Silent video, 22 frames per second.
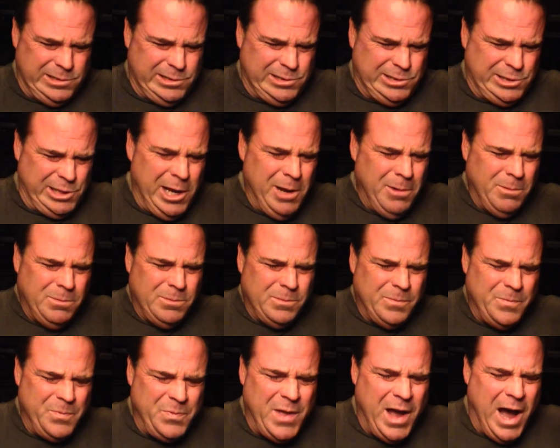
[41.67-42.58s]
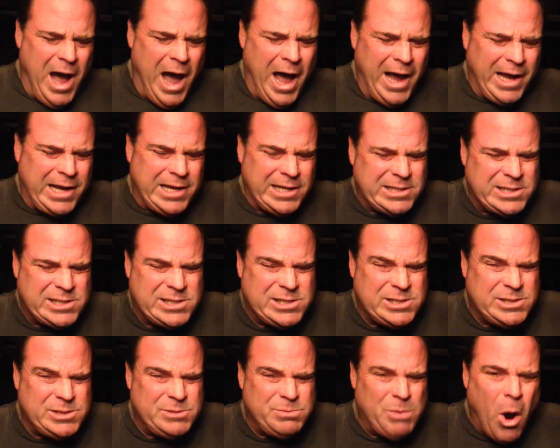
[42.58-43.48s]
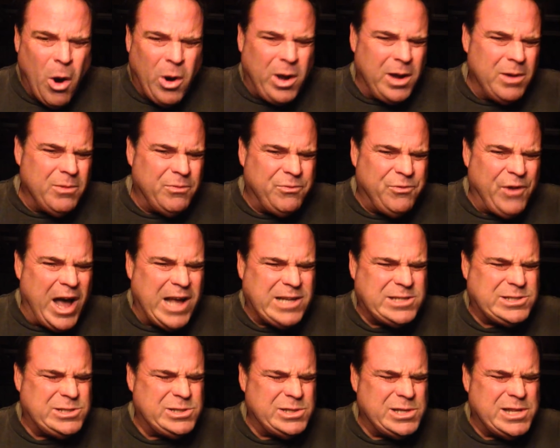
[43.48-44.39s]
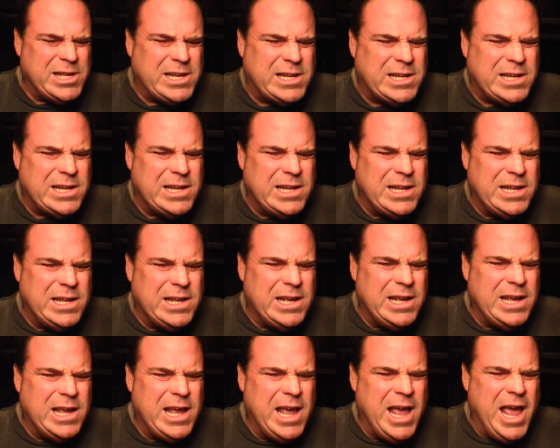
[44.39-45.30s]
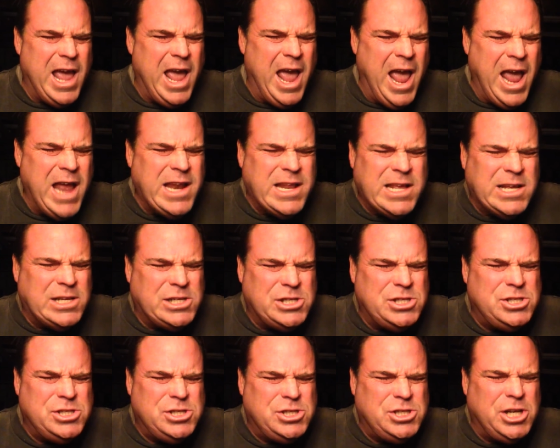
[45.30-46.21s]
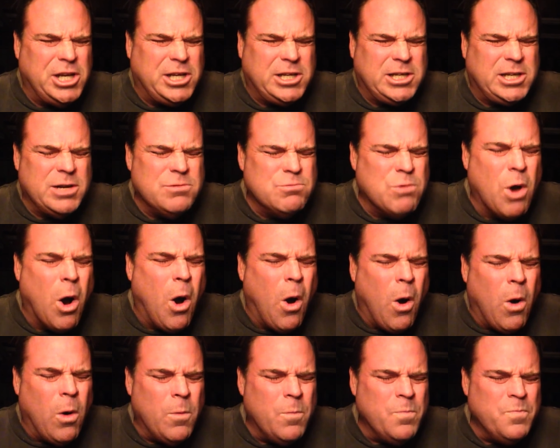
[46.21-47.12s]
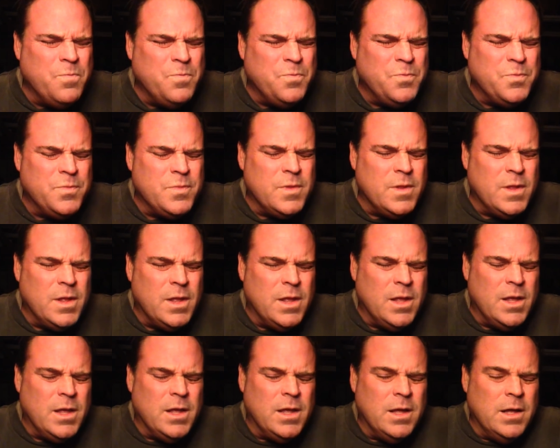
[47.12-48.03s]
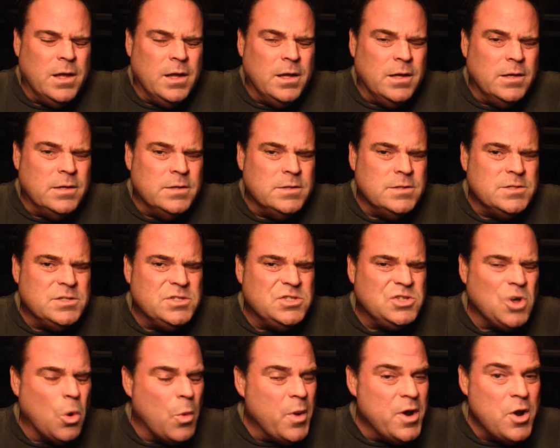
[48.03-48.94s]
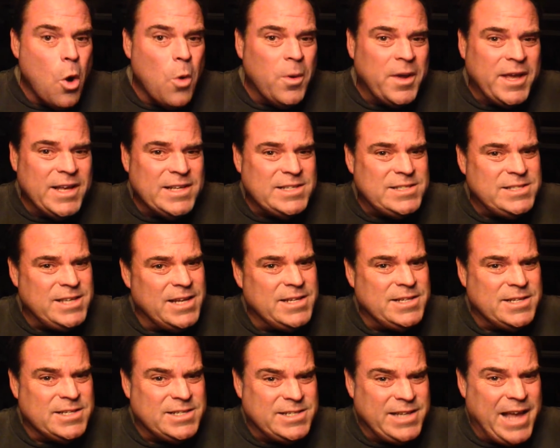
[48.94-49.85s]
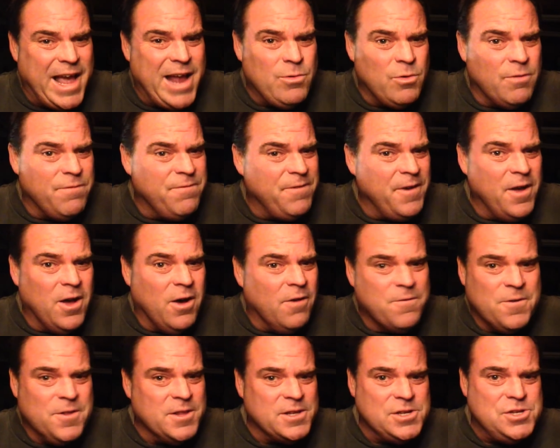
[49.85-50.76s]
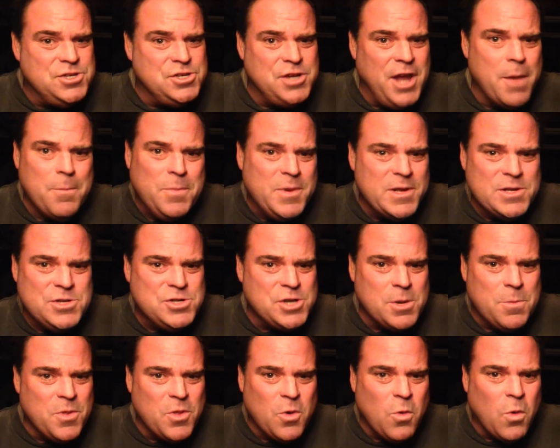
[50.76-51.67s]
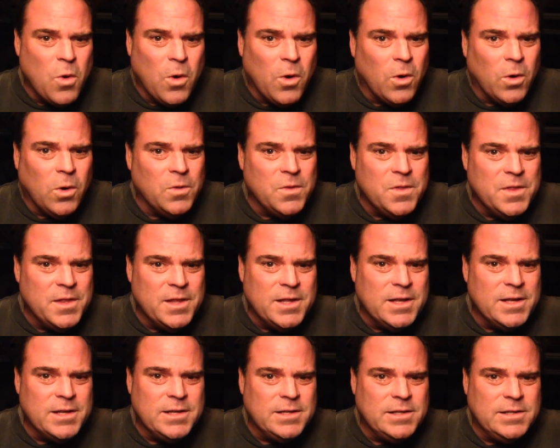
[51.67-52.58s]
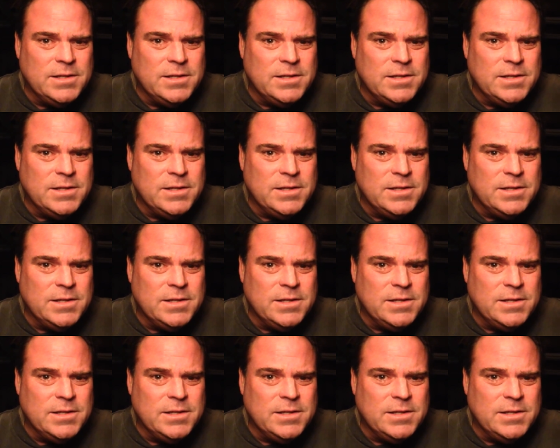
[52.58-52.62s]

Jim, I could smoke him faster than any chicken roll. So when Oak gets sent to San Rafael for the championship of the world, and the